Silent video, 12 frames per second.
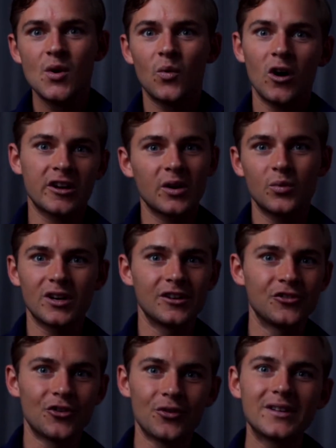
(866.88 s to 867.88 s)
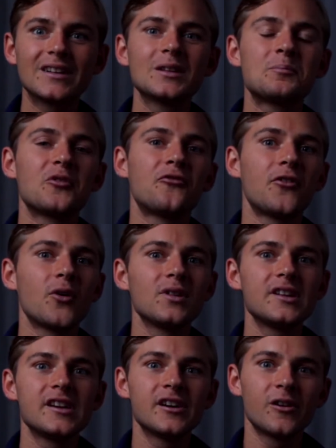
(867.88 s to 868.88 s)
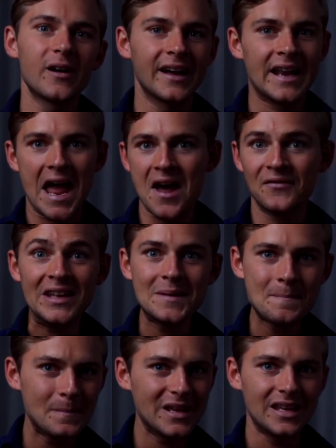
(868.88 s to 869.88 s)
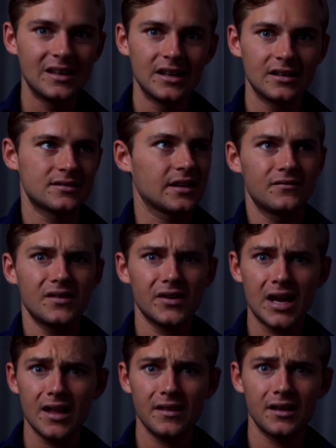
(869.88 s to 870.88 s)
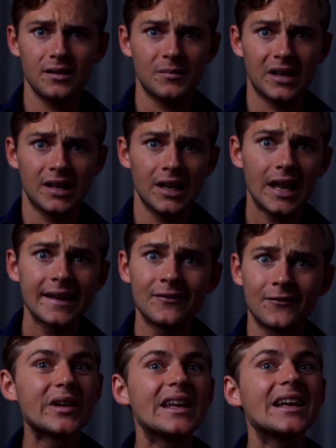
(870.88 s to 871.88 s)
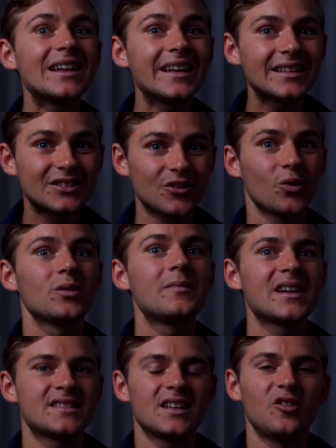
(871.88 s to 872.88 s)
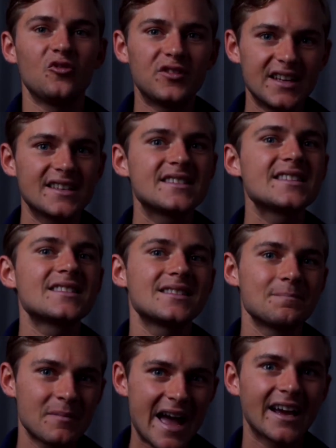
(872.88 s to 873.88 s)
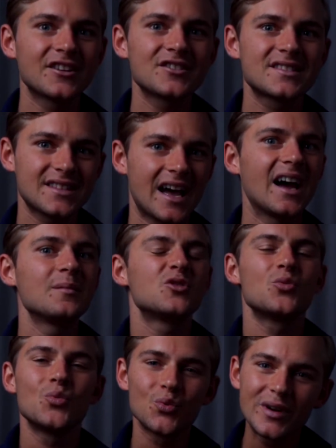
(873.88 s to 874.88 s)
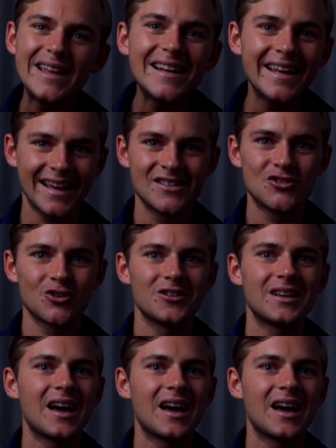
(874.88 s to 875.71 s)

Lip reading: walking with your little portfolio and having meetings. I've never had that in my life. Really told myself, this is Magnus' time to really enjoy